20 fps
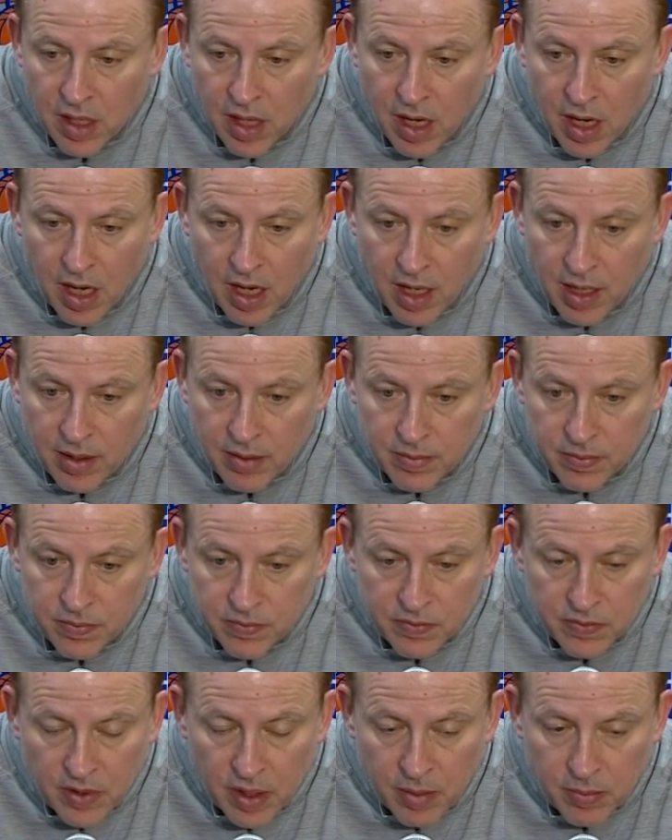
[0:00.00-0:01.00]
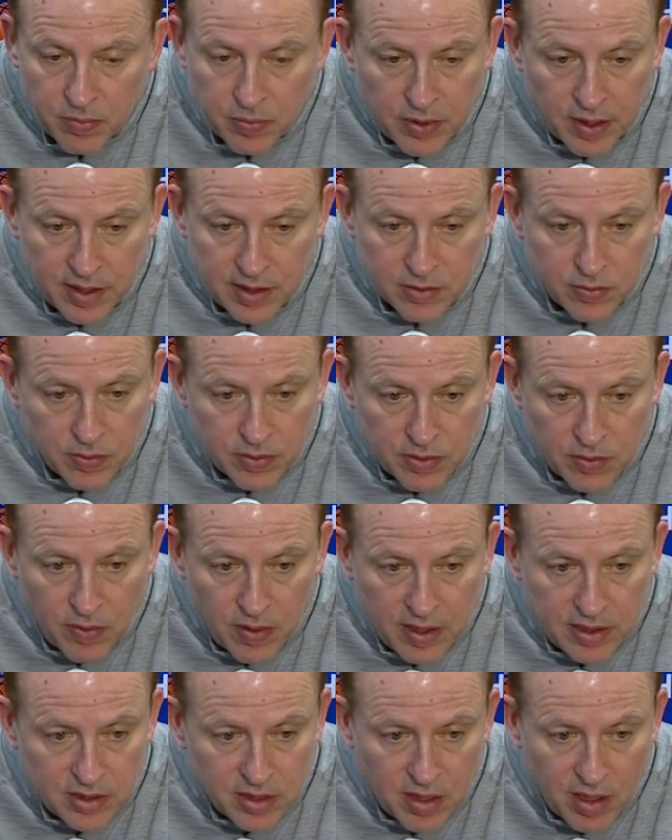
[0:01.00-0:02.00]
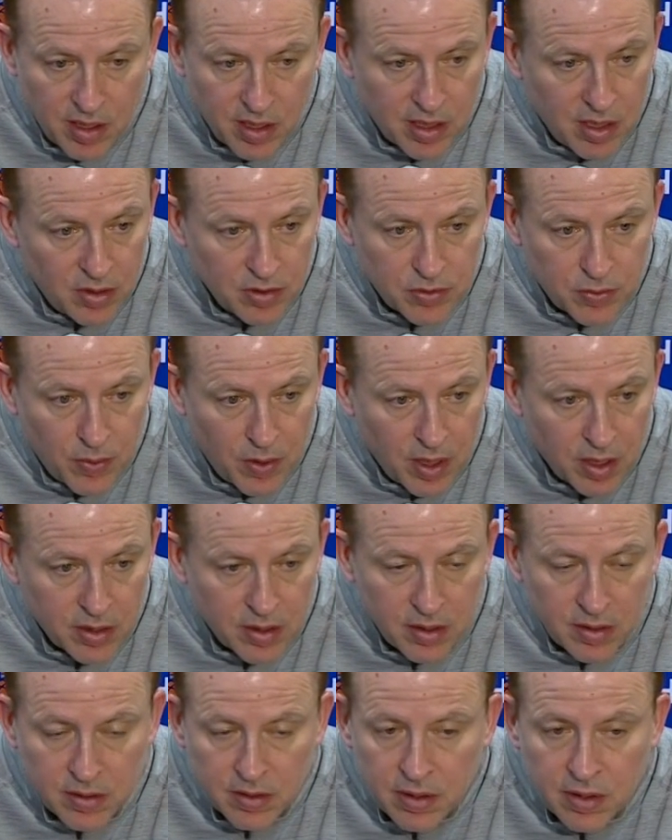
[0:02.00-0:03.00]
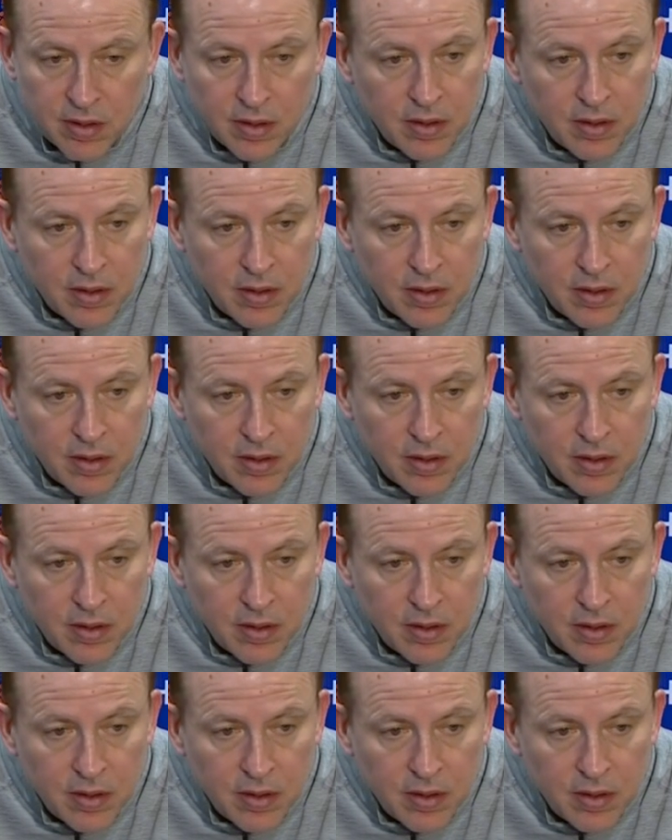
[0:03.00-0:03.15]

Um, I'm pleased with the way Jericho's working.